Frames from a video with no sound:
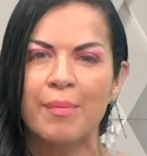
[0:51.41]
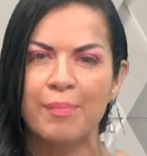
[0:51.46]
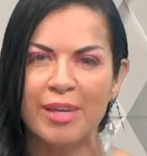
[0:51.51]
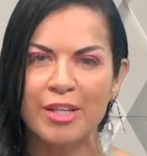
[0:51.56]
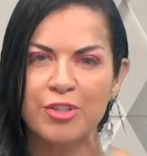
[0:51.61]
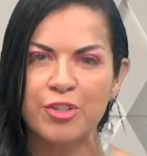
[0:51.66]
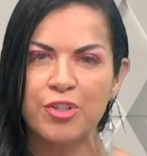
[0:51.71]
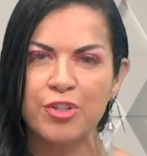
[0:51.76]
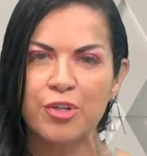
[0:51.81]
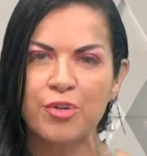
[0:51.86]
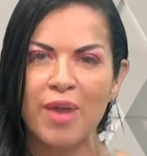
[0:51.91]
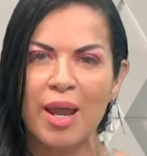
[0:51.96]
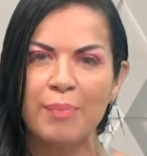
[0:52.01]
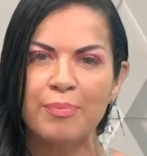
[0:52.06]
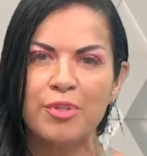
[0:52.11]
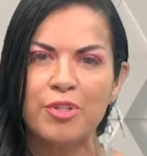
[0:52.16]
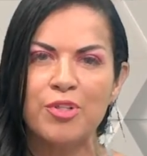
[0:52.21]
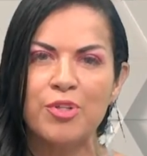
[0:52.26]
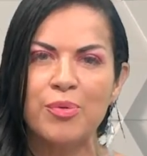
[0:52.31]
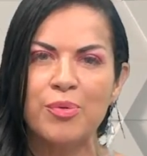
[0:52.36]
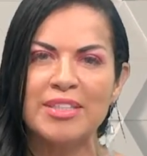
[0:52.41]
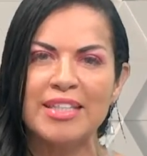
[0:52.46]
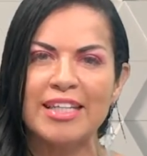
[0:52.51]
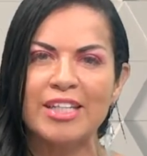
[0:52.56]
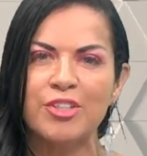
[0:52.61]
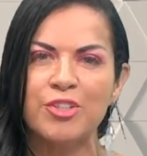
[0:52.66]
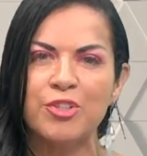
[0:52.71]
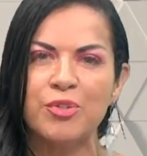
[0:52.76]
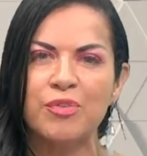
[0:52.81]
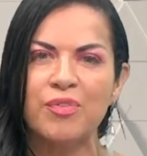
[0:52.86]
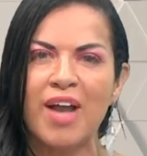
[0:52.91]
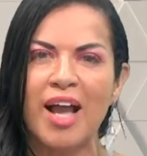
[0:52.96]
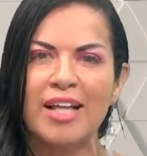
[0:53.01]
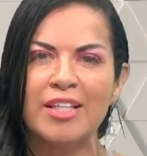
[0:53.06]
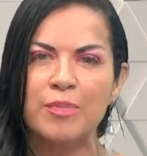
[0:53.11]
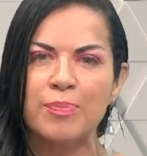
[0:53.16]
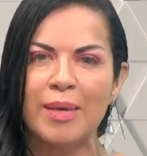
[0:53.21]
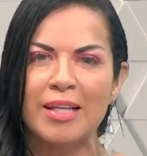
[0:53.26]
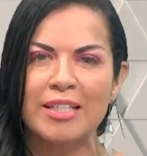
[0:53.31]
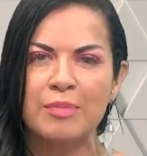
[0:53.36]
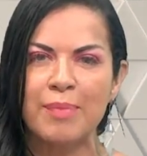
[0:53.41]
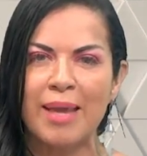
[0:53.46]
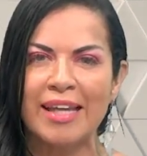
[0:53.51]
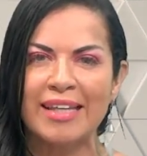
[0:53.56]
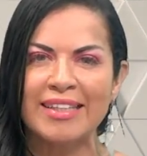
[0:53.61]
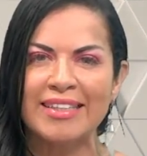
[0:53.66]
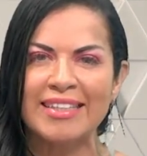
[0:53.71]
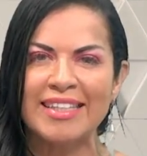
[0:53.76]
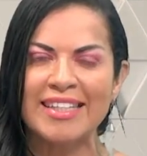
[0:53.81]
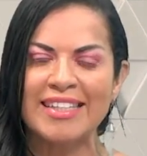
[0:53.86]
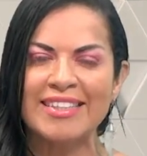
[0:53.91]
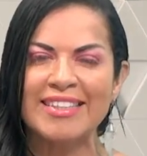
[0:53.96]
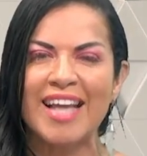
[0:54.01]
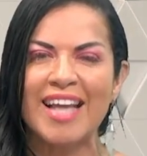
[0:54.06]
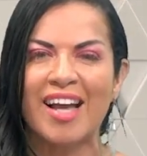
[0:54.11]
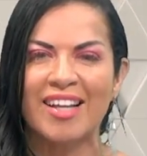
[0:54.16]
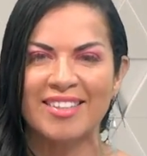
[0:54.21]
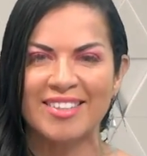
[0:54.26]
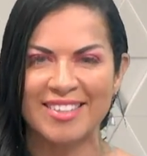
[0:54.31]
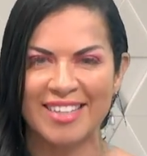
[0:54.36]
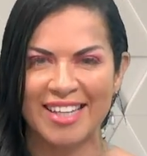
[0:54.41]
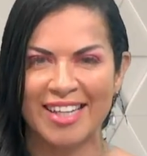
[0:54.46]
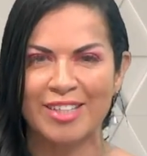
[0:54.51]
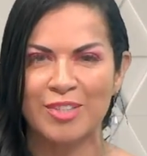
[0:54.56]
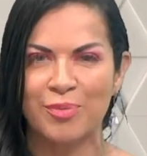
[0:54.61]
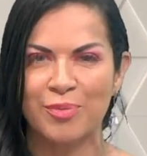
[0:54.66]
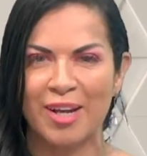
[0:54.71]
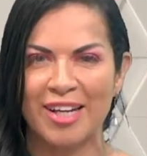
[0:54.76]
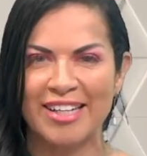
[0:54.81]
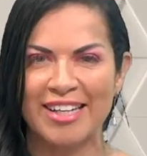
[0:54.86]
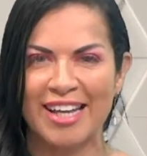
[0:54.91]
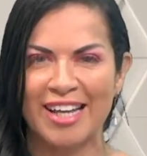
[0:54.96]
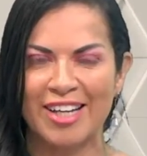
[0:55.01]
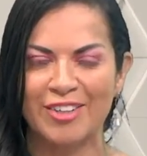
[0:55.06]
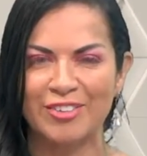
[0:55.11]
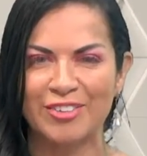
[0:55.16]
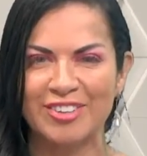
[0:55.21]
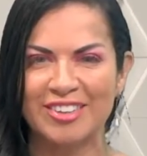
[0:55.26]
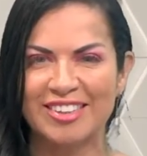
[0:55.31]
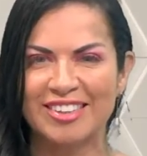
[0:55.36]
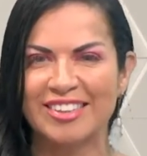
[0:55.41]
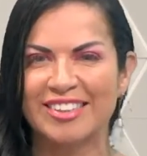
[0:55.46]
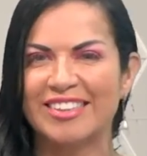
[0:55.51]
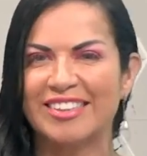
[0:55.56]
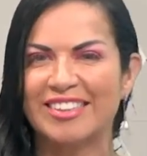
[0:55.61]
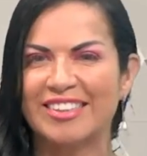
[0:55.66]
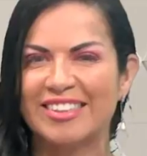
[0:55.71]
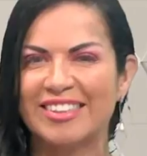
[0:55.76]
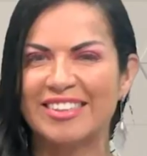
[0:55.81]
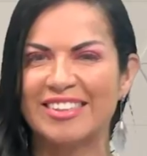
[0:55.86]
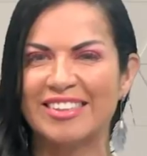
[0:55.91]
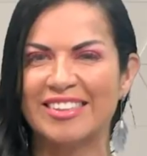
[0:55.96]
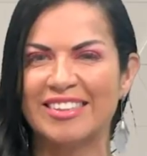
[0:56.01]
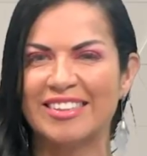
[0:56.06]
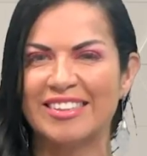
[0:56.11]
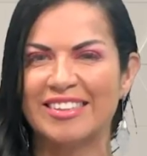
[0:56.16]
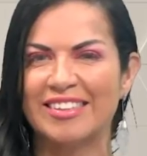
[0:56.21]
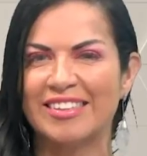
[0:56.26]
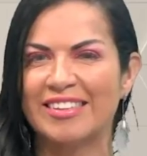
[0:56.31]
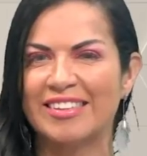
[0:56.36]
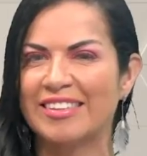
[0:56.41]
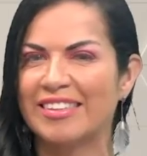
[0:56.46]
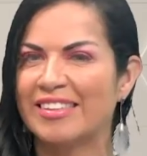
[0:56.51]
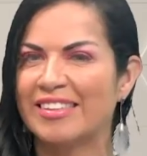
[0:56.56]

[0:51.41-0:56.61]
make sure to grab the newest issue of Hotspots Magazine's on stands right now. Now we queer